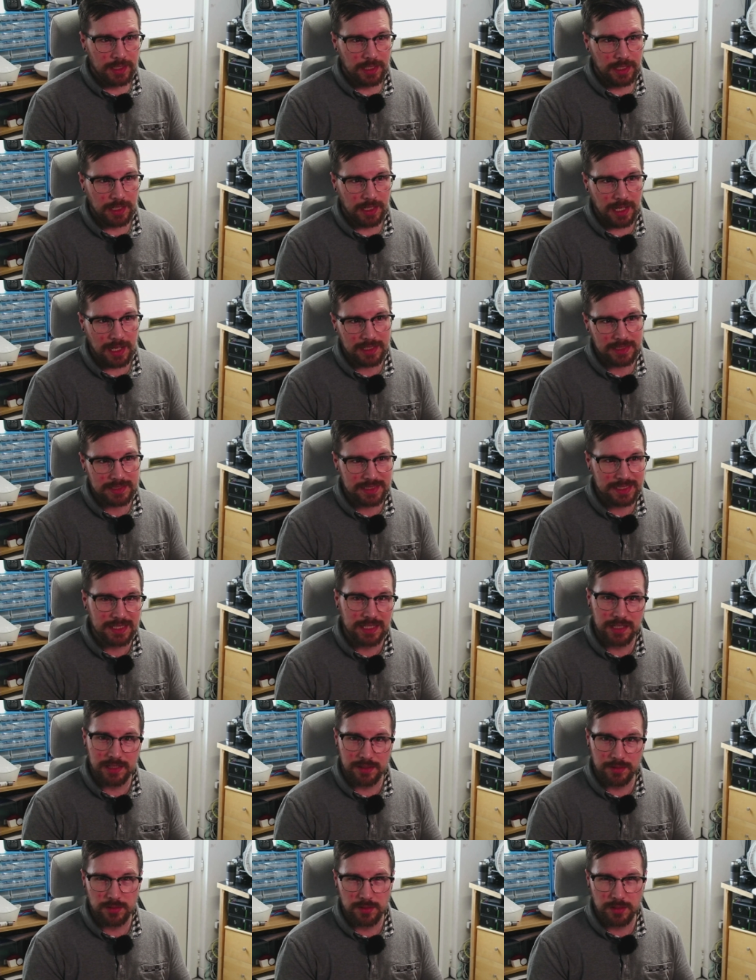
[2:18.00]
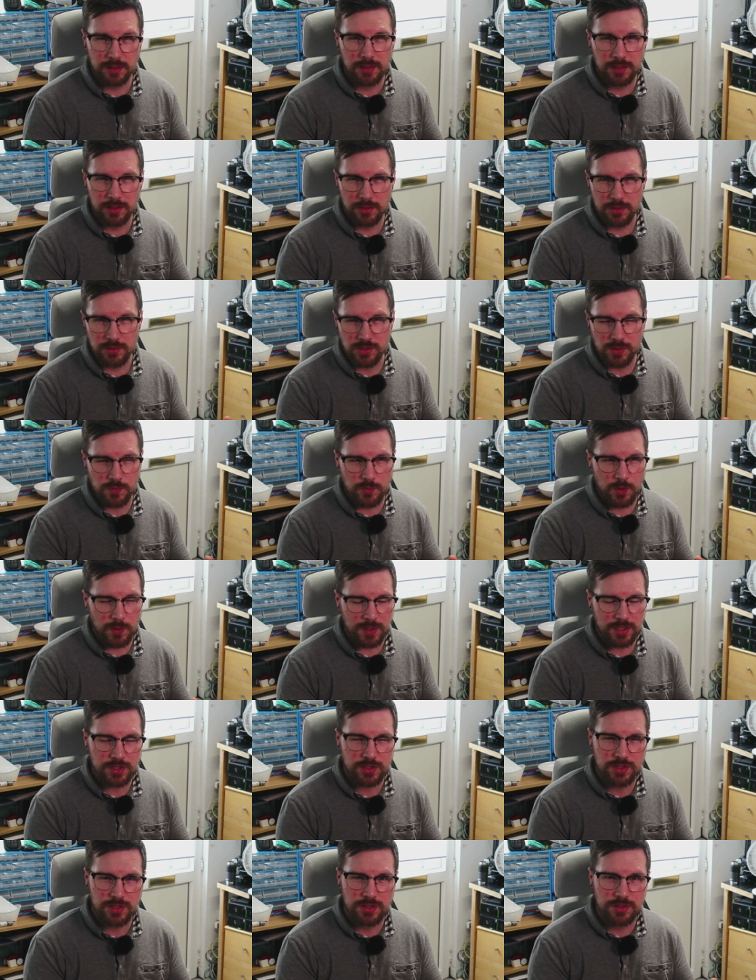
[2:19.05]
asking you know some
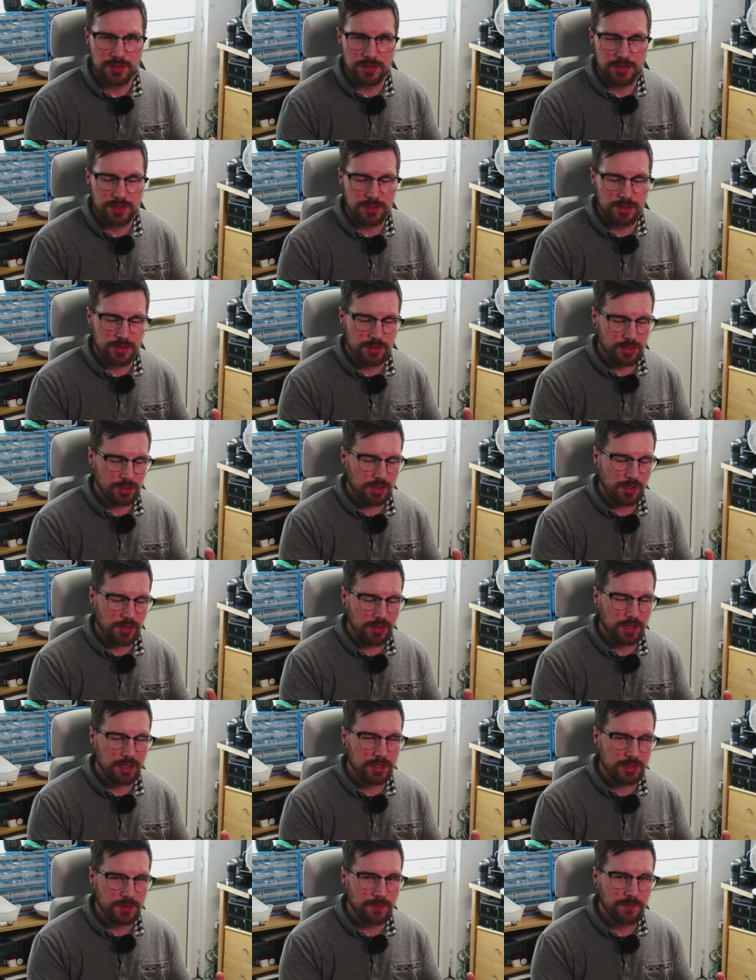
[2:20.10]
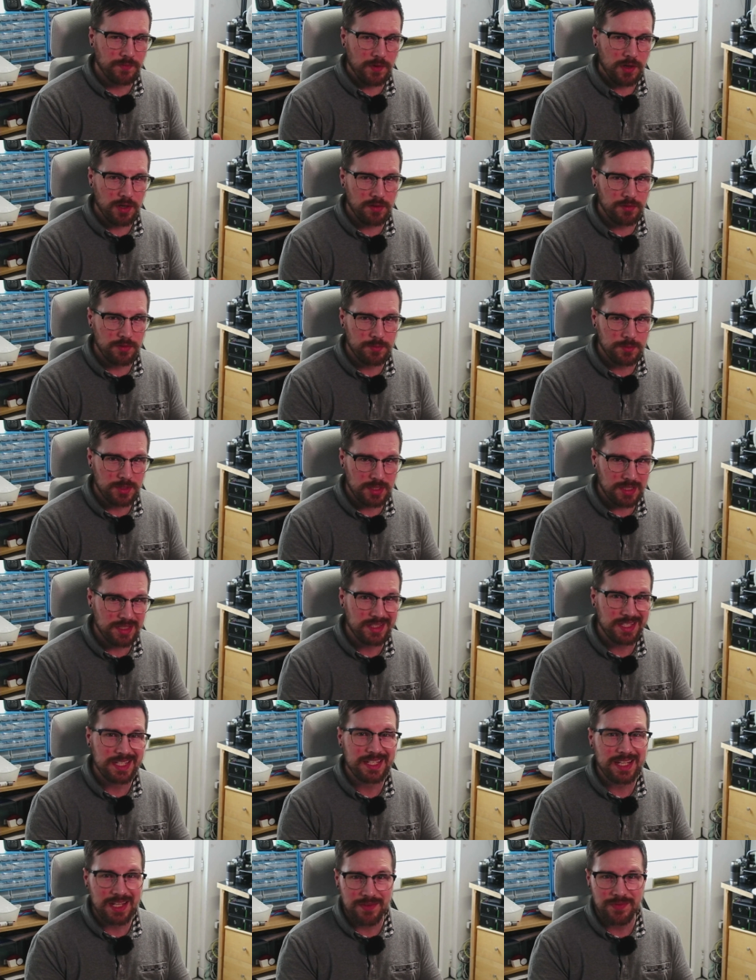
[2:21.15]
questions and just looking at some forums to
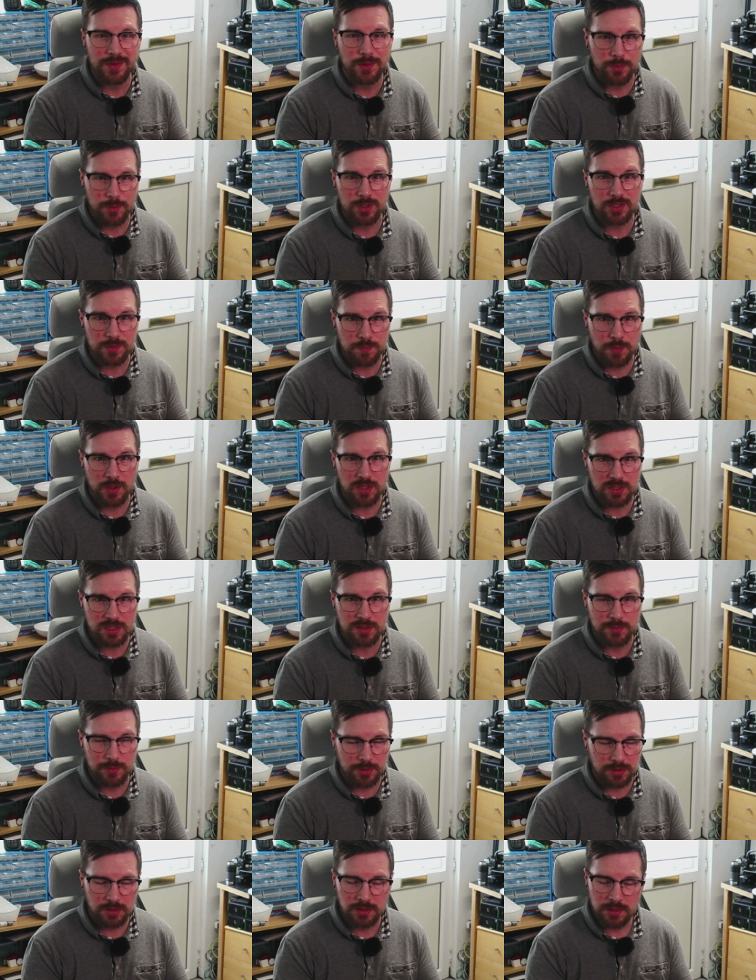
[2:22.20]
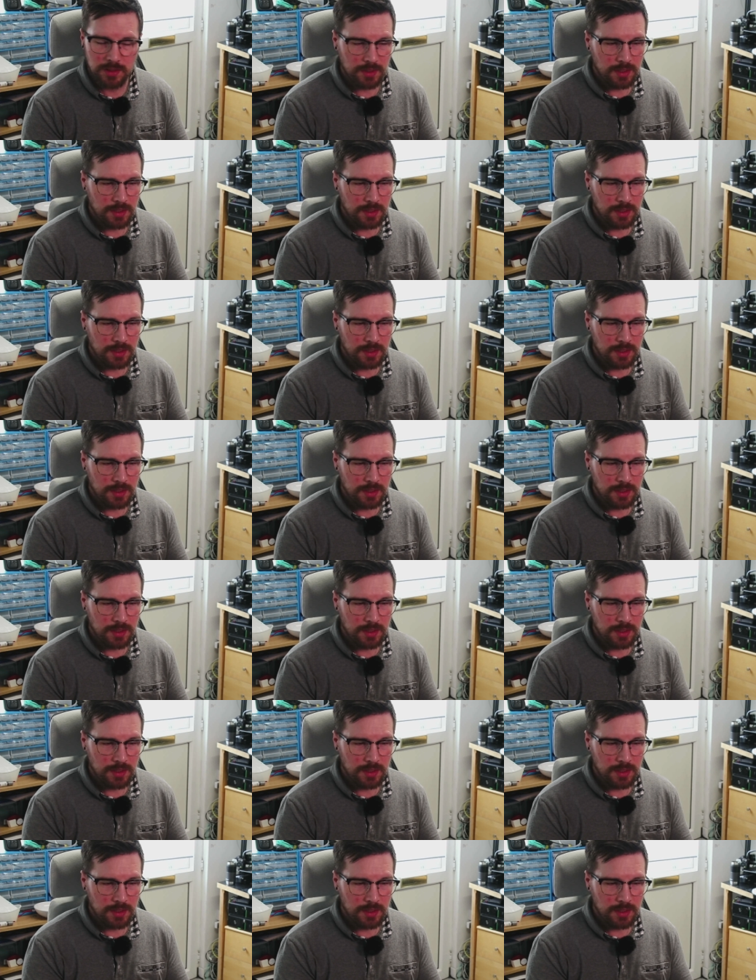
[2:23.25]
see if it was possible